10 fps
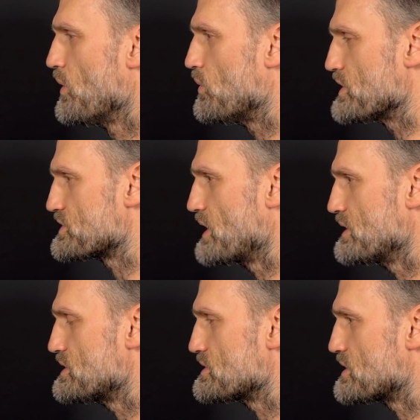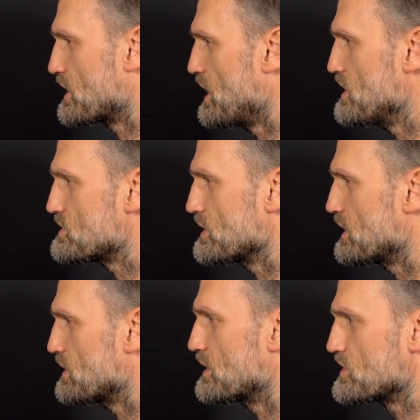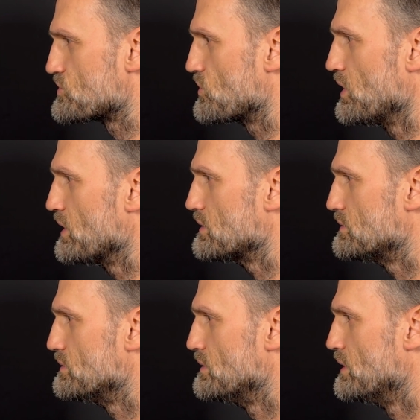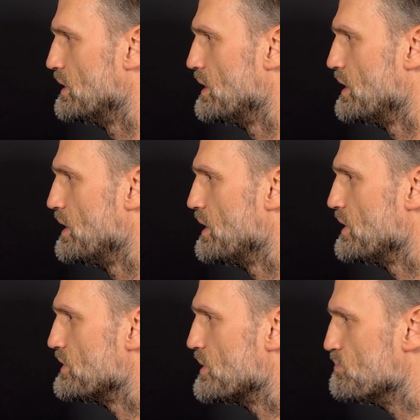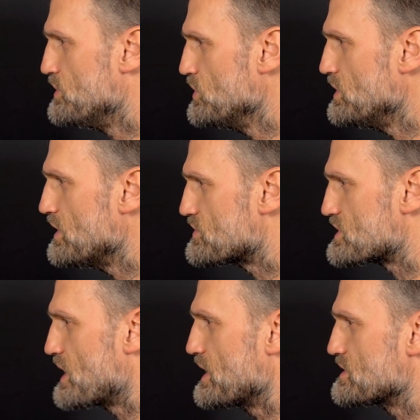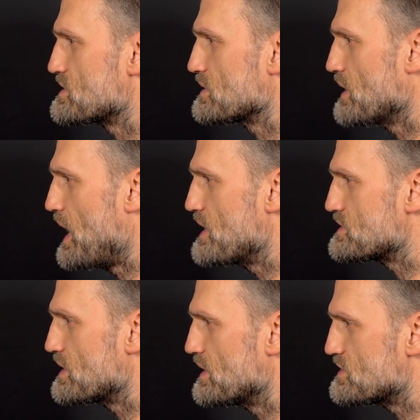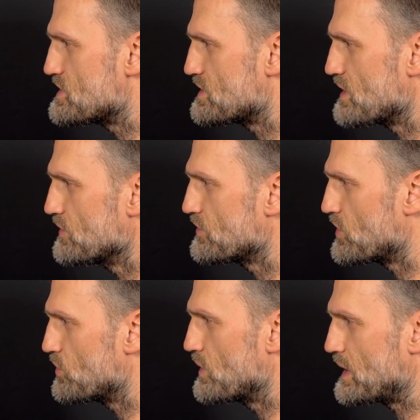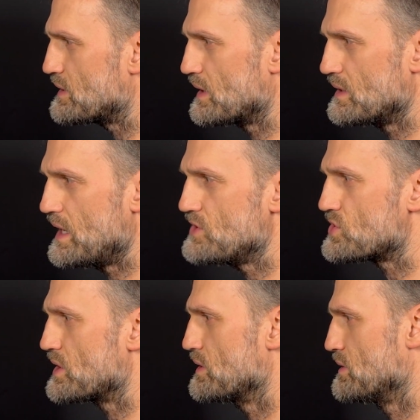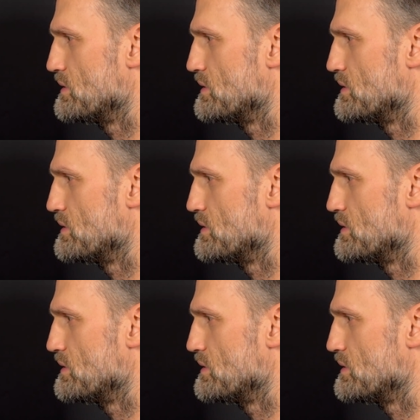While scientists occasionally get things wrong, the beauty of science lies in its self correcting nature.